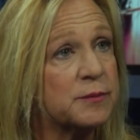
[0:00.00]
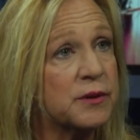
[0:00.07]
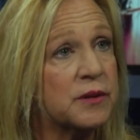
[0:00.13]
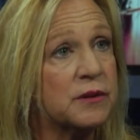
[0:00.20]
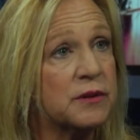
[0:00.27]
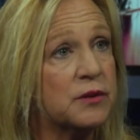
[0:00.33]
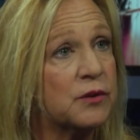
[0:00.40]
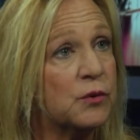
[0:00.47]

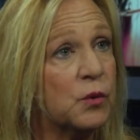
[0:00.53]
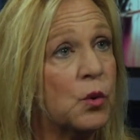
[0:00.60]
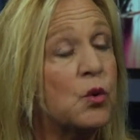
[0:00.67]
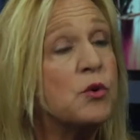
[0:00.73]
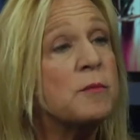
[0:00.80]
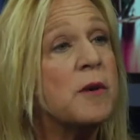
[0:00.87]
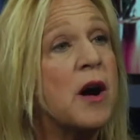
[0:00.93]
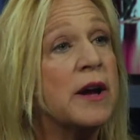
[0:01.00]
but you know,
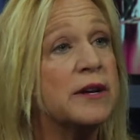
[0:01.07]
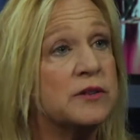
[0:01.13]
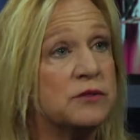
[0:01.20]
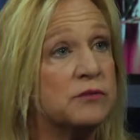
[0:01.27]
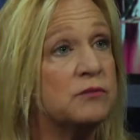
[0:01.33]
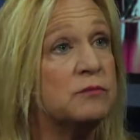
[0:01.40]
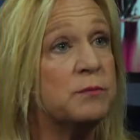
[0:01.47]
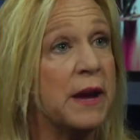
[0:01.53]
who am I
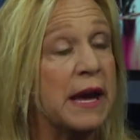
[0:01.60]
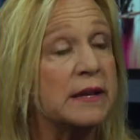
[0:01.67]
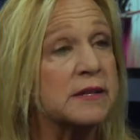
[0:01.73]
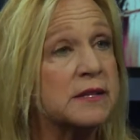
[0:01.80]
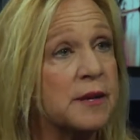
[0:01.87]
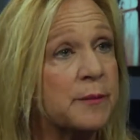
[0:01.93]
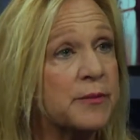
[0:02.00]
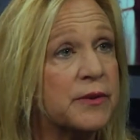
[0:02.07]
to
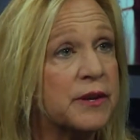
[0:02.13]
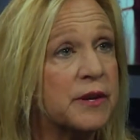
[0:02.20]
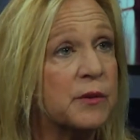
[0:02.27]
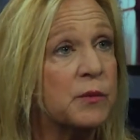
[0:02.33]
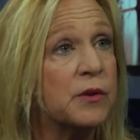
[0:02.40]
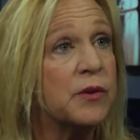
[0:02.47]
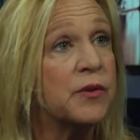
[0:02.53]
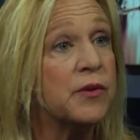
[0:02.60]
ban
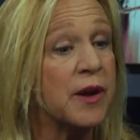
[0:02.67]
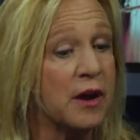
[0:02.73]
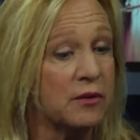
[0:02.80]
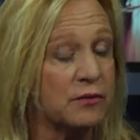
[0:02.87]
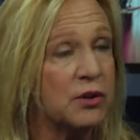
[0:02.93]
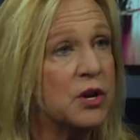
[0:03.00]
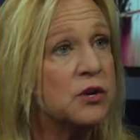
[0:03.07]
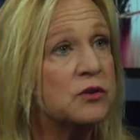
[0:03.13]
something
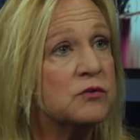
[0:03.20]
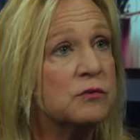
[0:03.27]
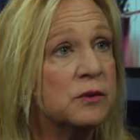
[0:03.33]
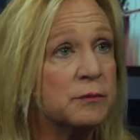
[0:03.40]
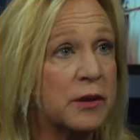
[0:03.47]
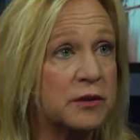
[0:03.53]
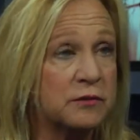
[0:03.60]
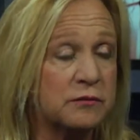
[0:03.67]
without
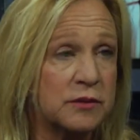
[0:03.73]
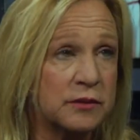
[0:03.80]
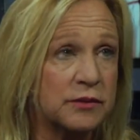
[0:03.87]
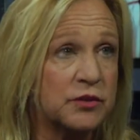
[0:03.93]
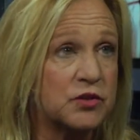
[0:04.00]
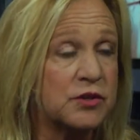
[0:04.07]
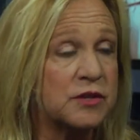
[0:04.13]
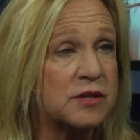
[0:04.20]
doing my due
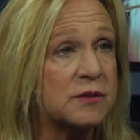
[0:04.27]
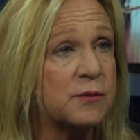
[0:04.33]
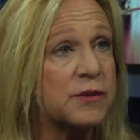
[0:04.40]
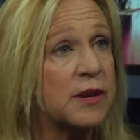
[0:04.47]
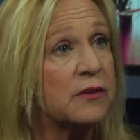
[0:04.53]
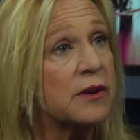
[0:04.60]
diligence and without